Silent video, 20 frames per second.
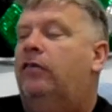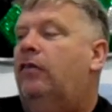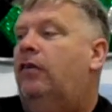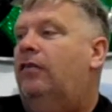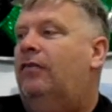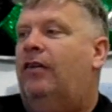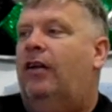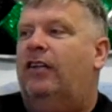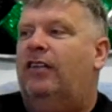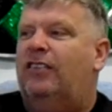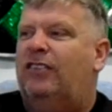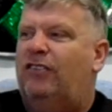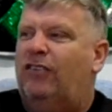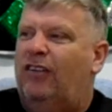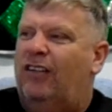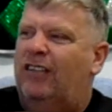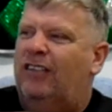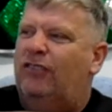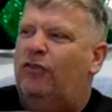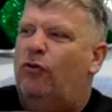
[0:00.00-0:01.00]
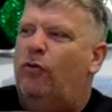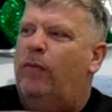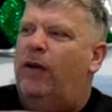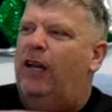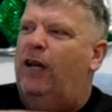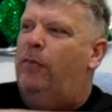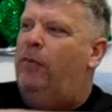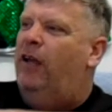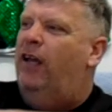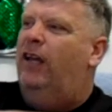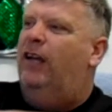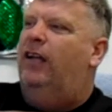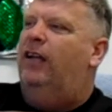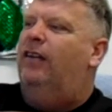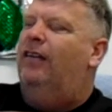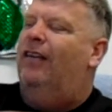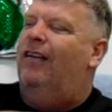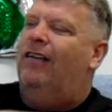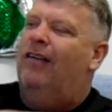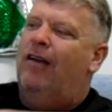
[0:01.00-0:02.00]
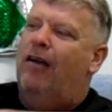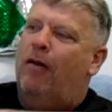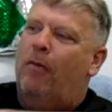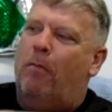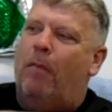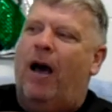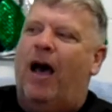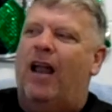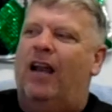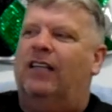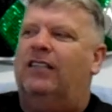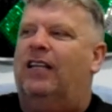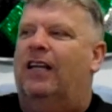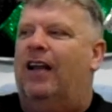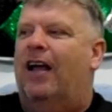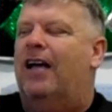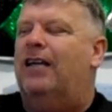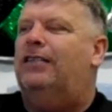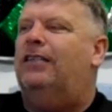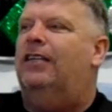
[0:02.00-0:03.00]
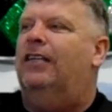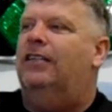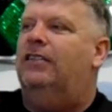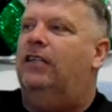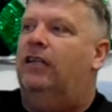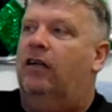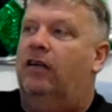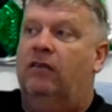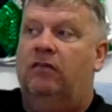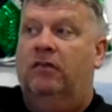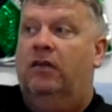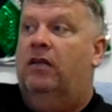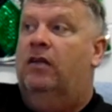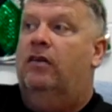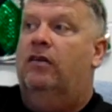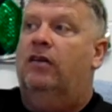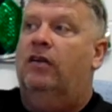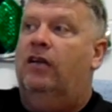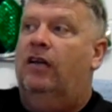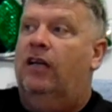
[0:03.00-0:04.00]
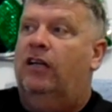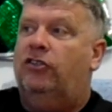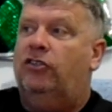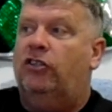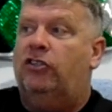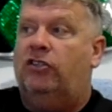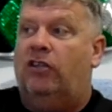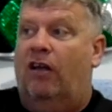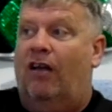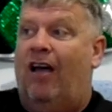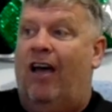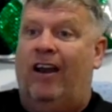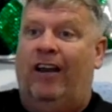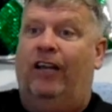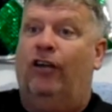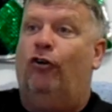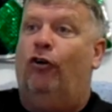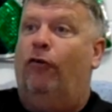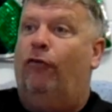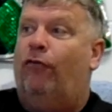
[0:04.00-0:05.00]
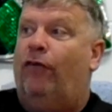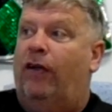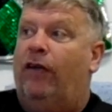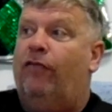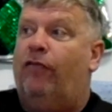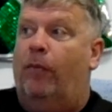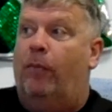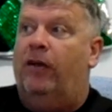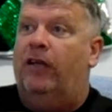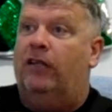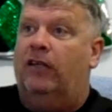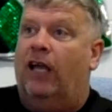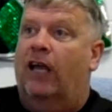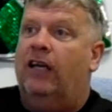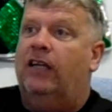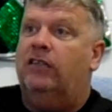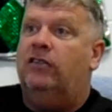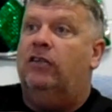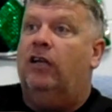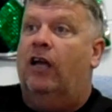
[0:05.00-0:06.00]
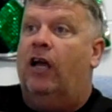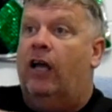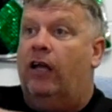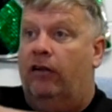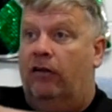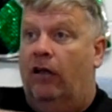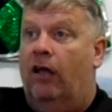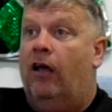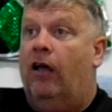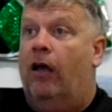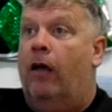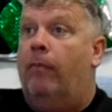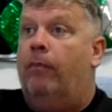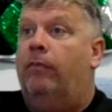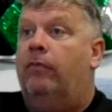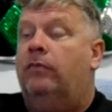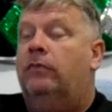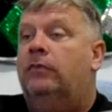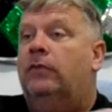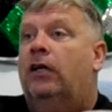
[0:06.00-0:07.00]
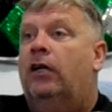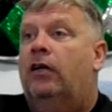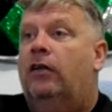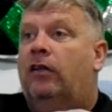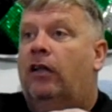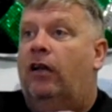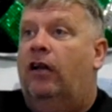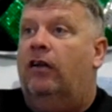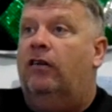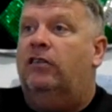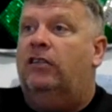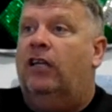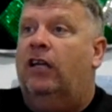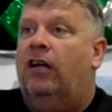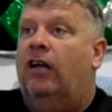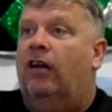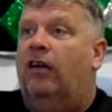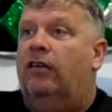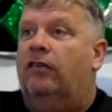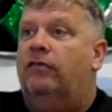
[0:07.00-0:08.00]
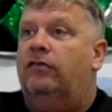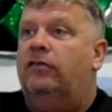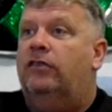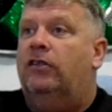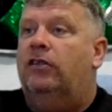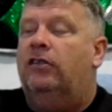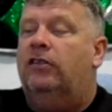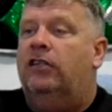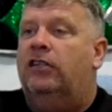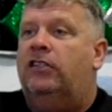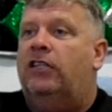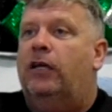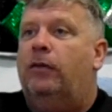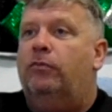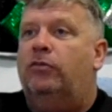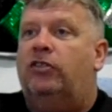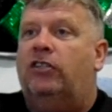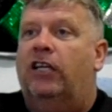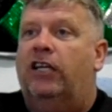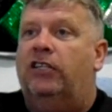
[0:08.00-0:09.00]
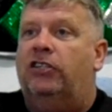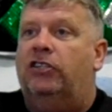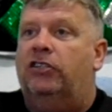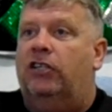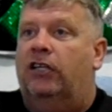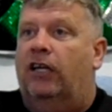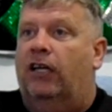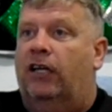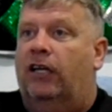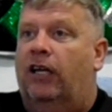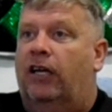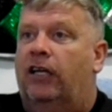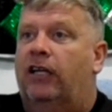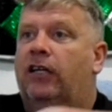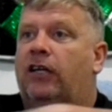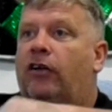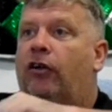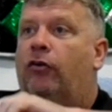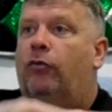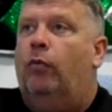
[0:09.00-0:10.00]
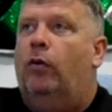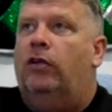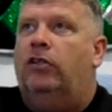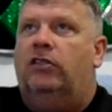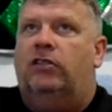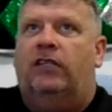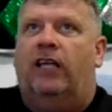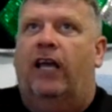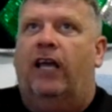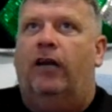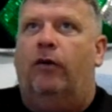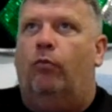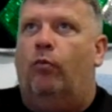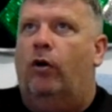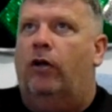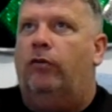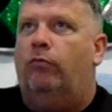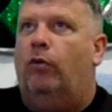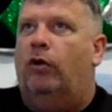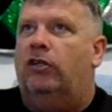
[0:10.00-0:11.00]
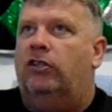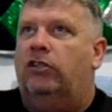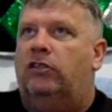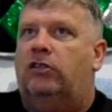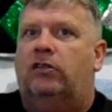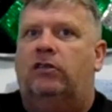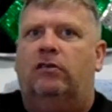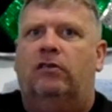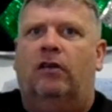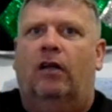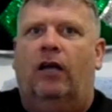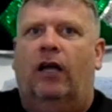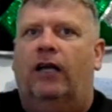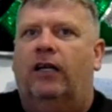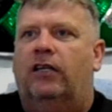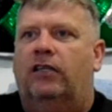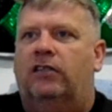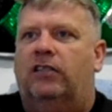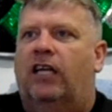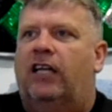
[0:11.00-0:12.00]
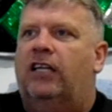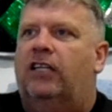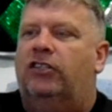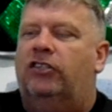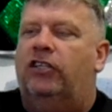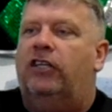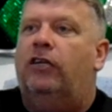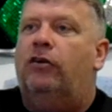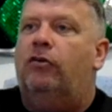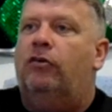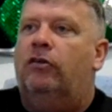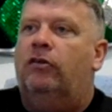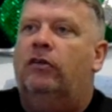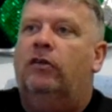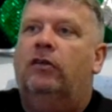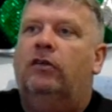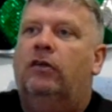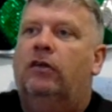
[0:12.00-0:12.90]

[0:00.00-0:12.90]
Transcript: There's, not meant to be any malice or nastiness in it it's just a right good fight for both guys. At, uh, uh, at, it's kind of the same stages of their career now. One's 10 and one, one's, I think it's 9 and 0.